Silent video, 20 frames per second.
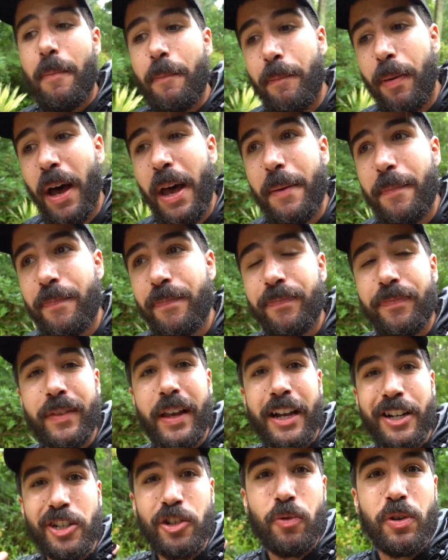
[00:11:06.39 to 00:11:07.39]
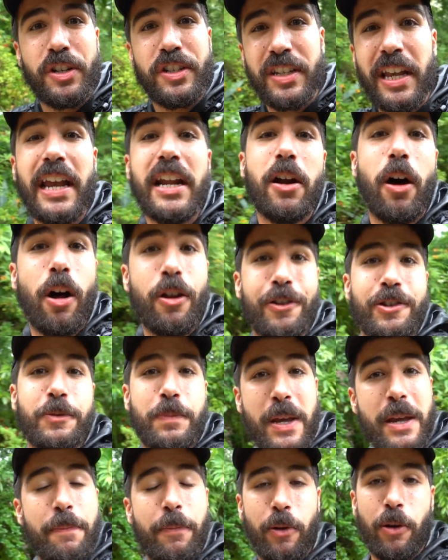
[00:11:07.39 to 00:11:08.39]
But I just want to say to all those
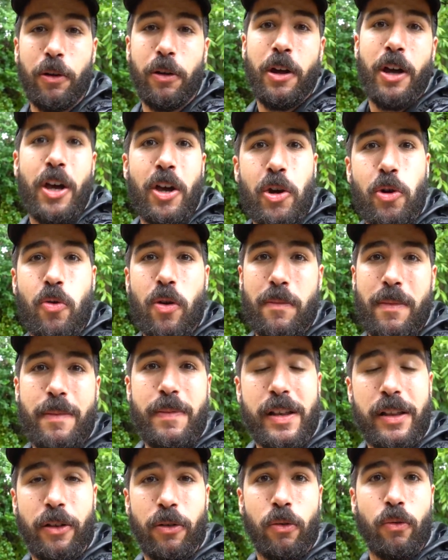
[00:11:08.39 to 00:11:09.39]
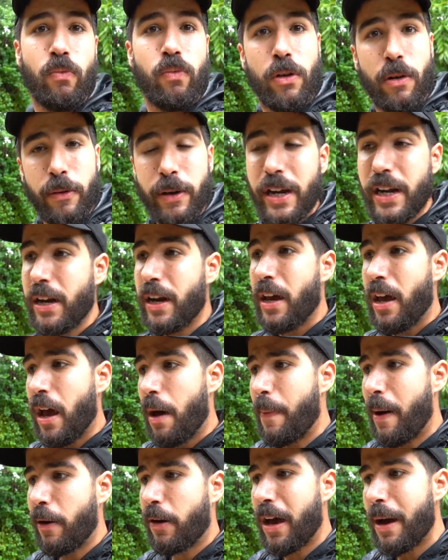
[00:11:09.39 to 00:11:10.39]
people who are maybe a little worried
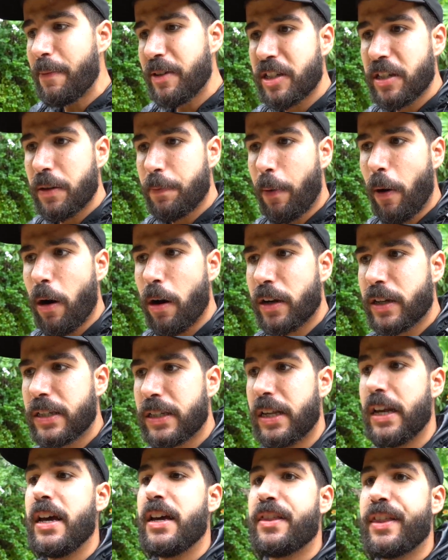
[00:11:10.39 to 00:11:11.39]
about coming to the parks,